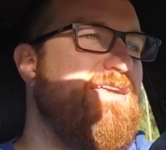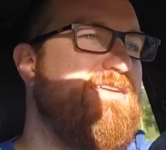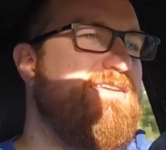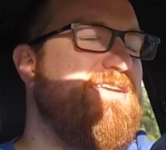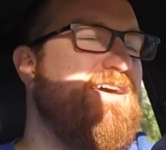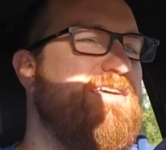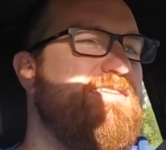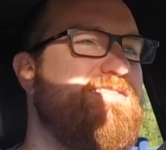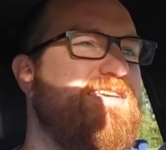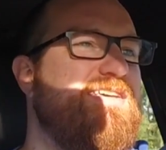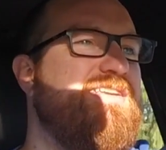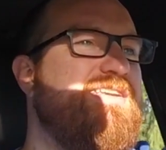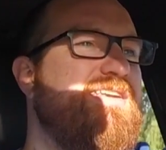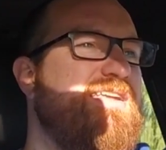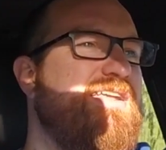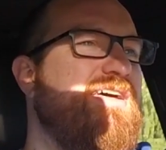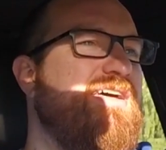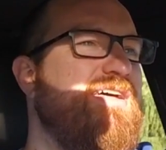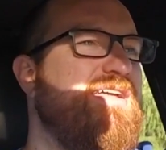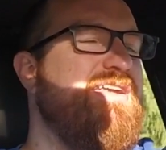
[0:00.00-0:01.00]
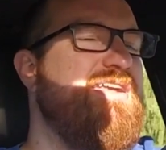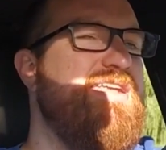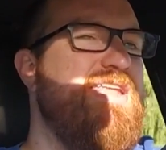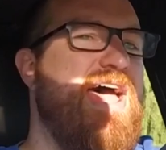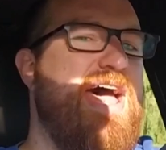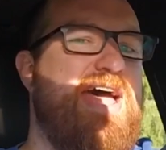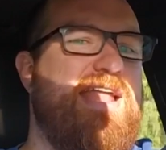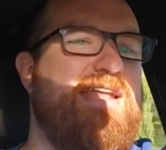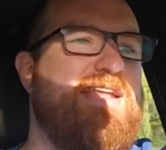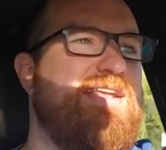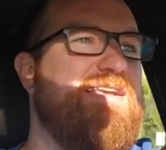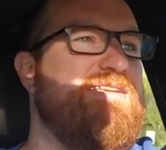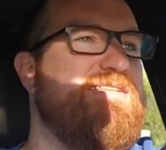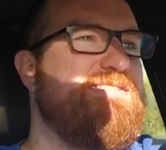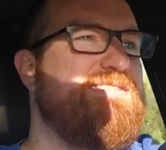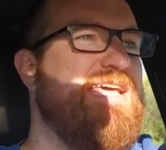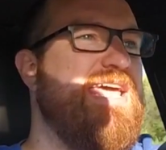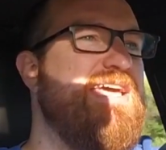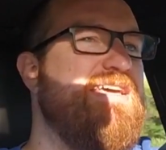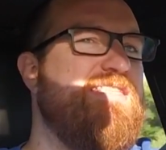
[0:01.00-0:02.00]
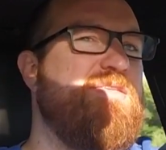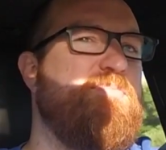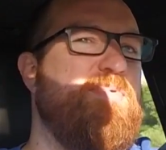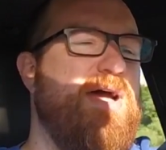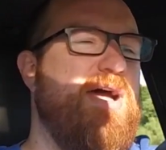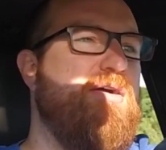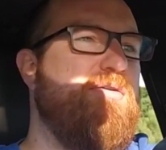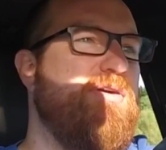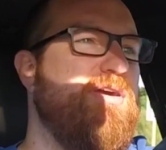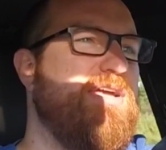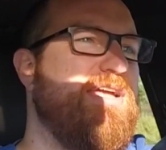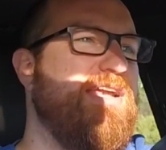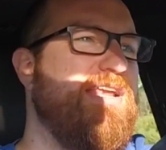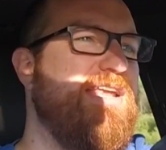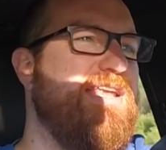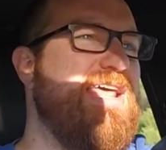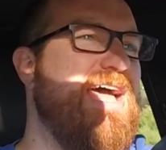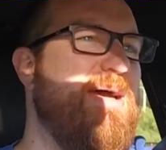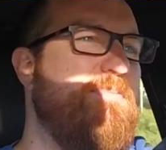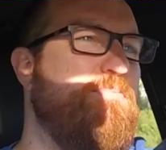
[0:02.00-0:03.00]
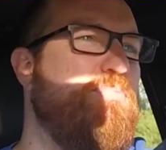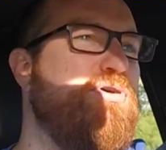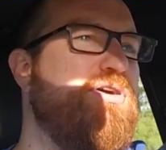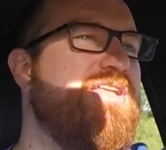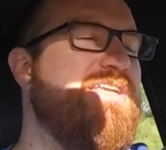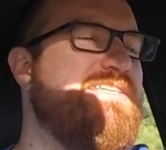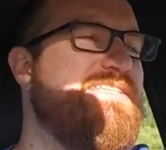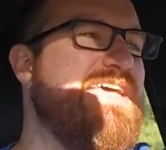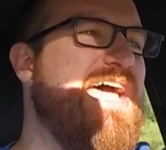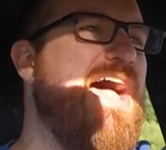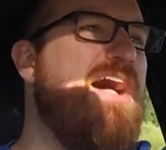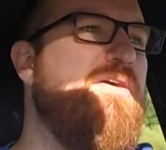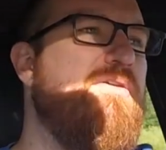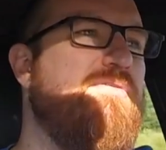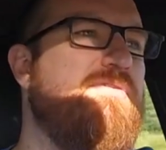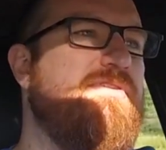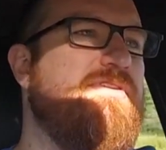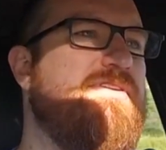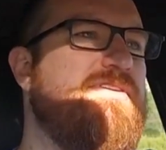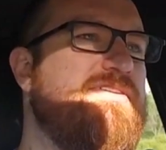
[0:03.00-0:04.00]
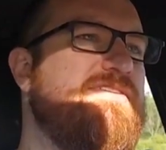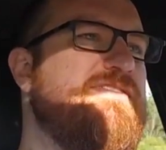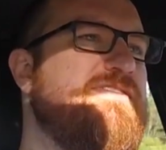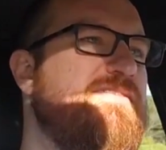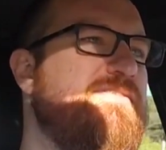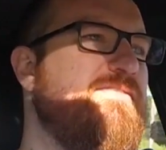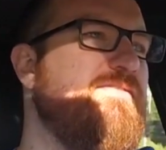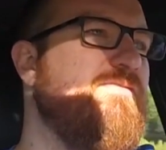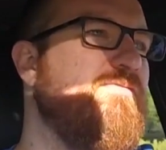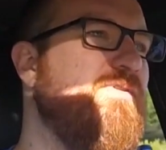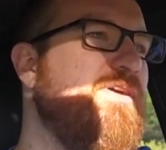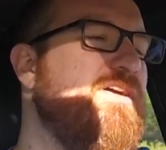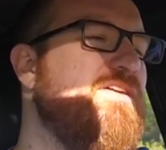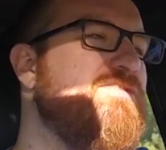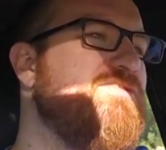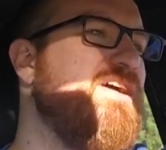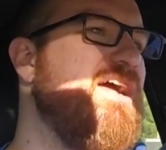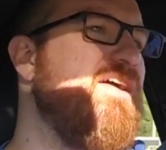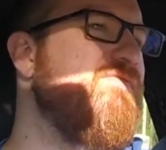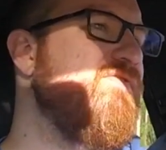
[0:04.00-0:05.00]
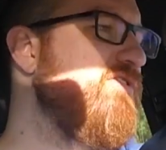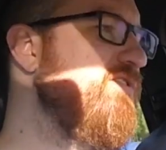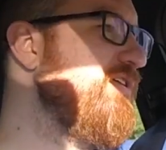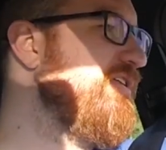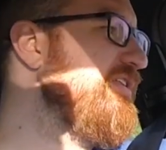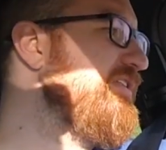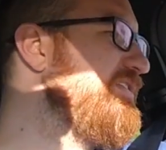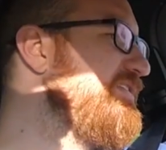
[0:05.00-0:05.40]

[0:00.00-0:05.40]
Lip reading: Does it not take the power? Can it not put it down? Does the rear drive unit